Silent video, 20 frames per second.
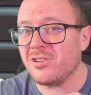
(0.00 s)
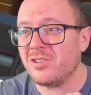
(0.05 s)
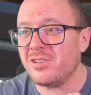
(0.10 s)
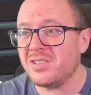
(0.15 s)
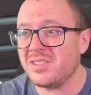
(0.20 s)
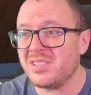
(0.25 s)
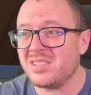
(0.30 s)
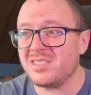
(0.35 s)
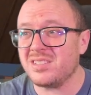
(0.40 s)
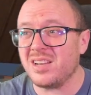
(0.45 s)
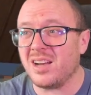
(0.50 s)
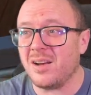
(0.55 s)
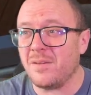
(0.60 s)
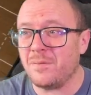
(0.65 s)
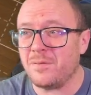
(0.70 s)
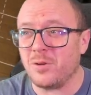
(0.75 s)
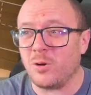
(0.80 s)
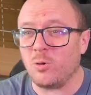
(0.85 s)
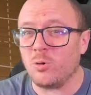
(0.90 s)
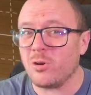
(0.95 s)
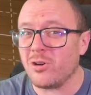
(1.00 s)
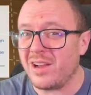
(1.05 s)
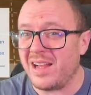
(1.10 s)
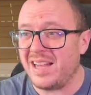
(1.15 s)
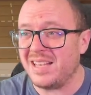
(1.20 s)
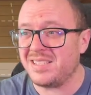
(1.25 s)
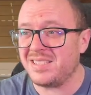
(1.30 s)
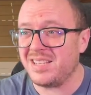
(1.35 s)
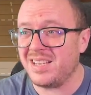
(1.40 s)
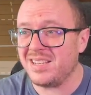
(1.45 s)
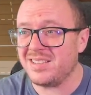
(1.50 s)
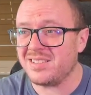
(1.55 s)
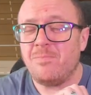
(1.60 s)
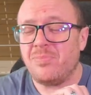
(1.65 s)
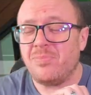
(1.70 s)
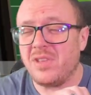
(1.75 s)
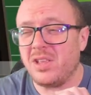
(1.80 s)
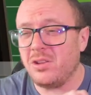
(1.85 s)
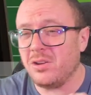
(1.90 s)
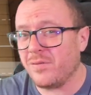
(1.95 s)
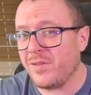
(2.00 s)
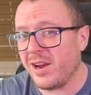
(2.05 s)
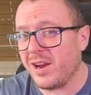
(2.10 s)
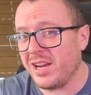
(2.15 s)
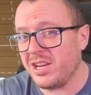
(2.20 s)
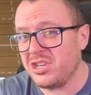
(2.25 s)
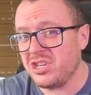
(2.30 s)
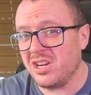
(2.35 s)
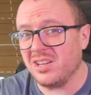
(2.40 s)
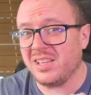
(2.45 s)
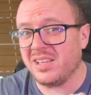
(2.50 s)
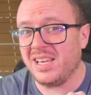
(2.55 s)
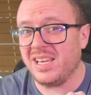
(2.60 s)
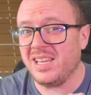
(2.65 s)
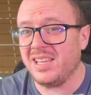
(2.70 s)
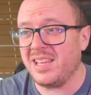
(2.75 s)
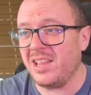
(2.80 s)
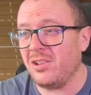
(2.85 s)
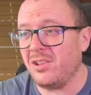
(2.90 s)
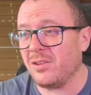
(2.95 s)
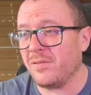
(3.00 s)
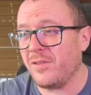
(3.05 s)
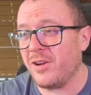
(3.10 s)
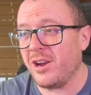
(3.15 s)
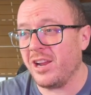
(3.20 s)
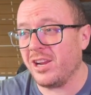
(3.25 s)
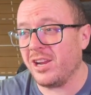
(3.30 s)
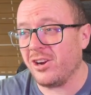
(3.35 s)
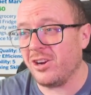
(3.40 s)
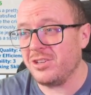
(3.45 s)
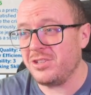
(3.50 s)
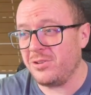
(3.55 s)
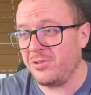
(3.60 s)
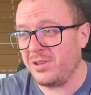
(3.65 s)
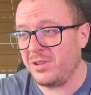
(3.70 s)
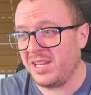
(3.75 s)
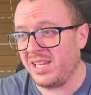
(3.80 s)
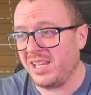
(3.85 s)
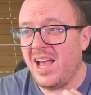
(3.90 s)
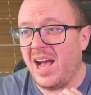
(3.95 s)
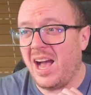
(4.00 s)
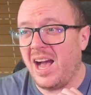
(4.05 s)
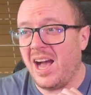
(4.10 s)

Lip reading: stuff, the older assets, they look very chunky, they look very cartoony.